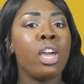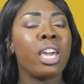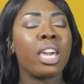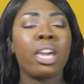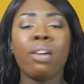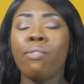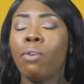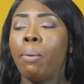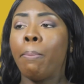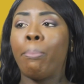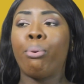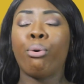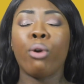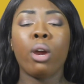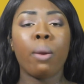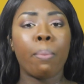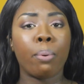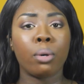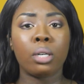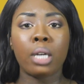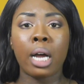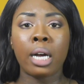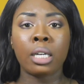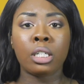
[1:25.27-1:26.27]
Even
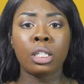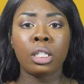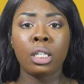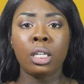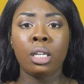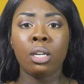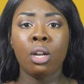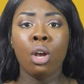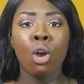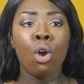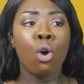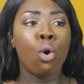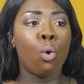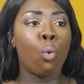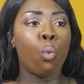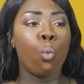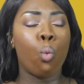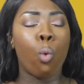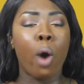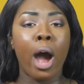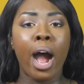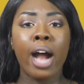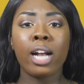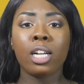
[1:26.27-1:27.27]
pre-production,
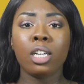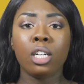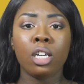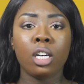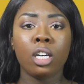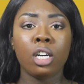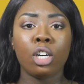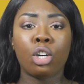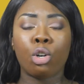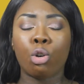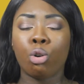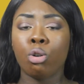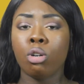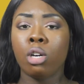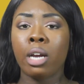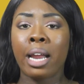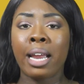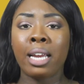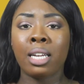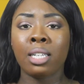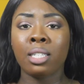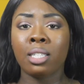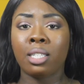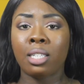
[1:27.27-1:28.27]
while you're
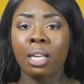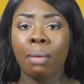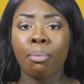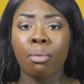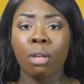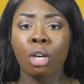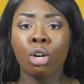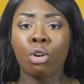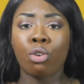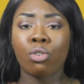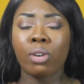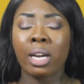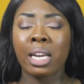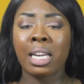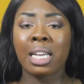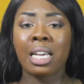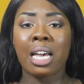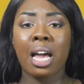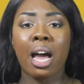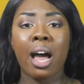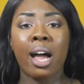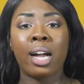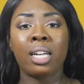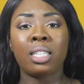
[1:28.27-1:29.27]
creating something, creating
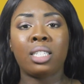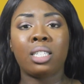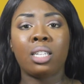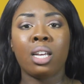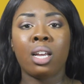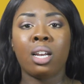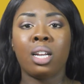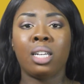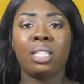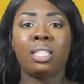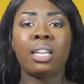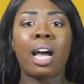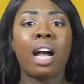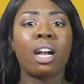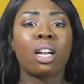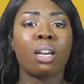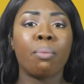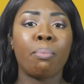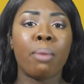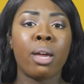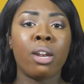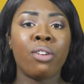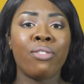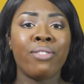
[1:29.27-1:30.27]
content, a
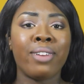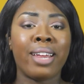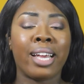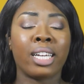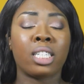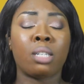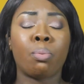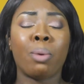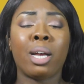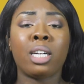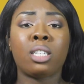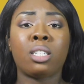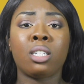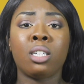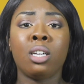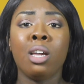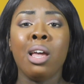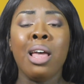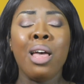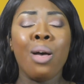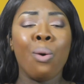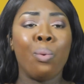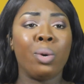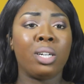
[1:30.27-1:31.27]
documentary, especially
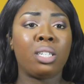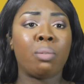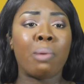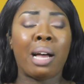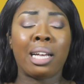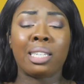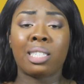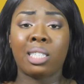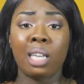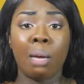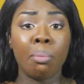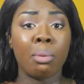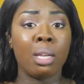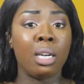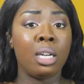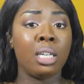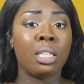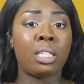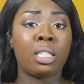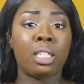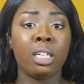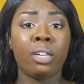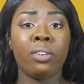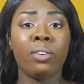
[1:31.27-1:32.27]
when it's about something
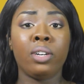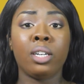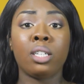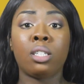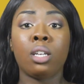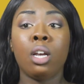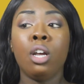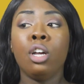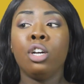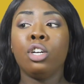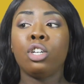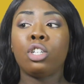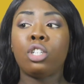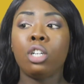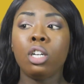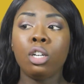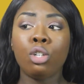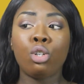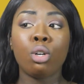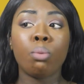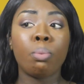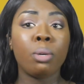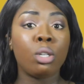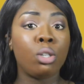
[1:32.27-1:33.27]
this serious,
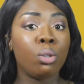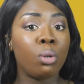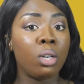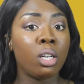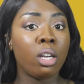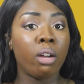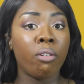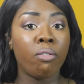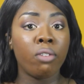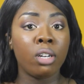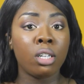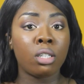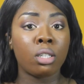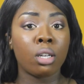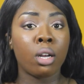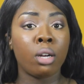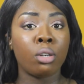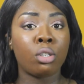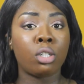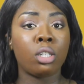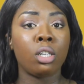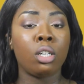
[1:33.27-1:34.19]
shouldn't you be doing your research?